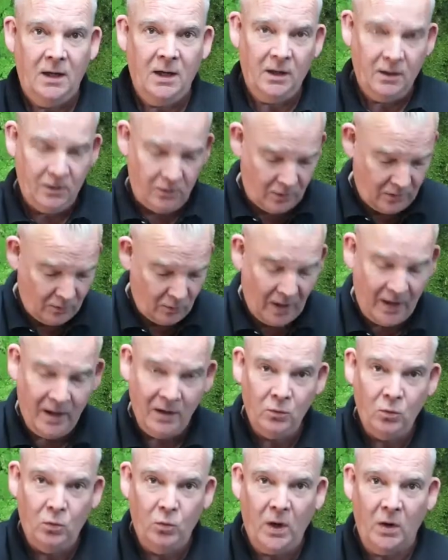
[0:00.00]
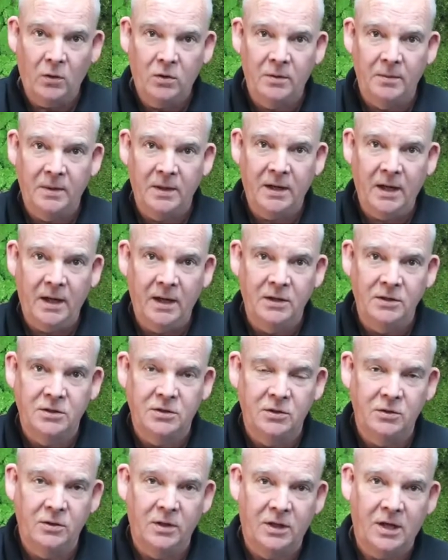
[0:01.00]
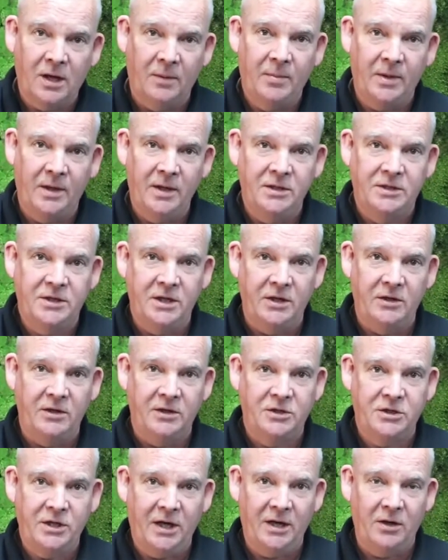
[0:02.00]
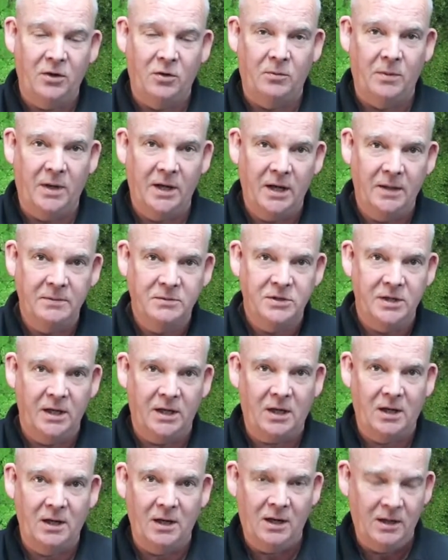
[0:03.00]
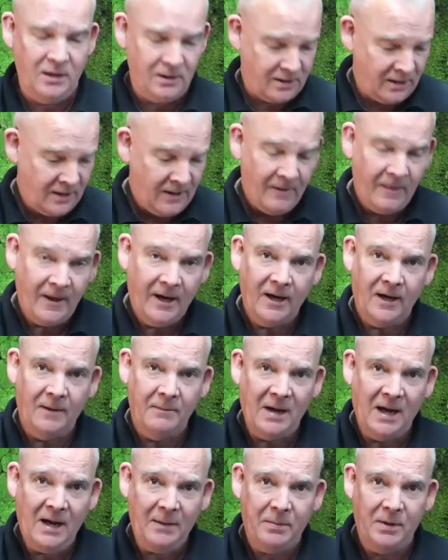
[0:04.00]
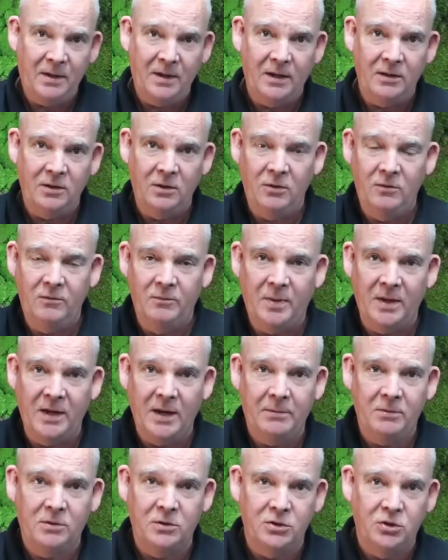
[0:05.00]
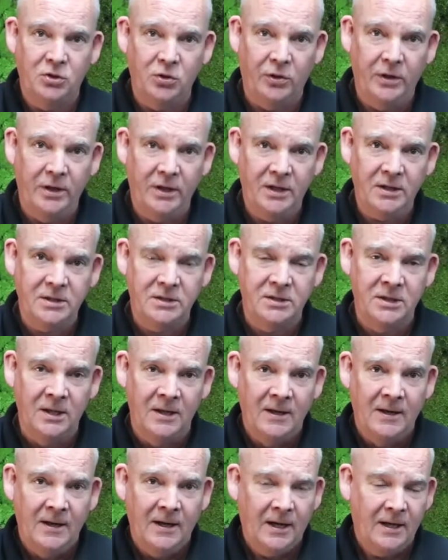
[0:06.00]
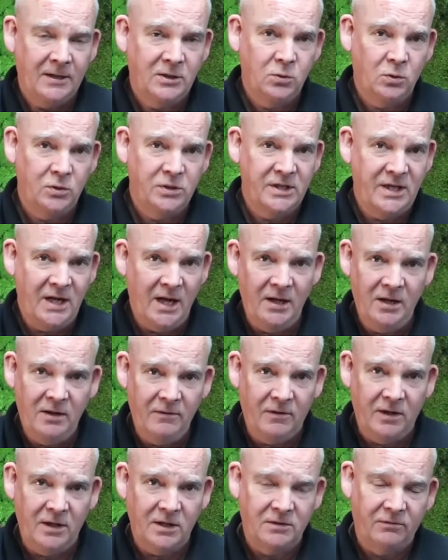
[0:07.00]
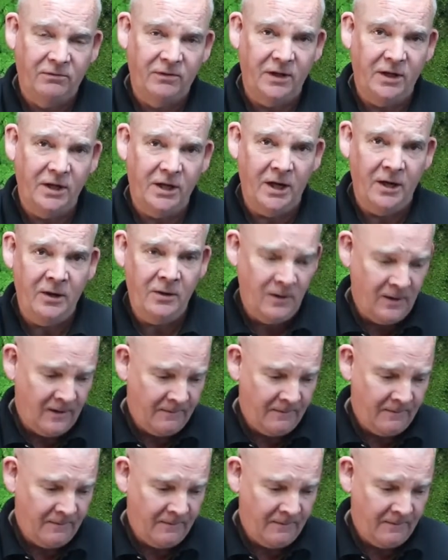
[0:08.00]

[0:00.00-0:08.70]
Hello and welcome again to the Company Interiors channel. My name's Nick Clark and I'm happy that you've been able to join us. Towards the end of this video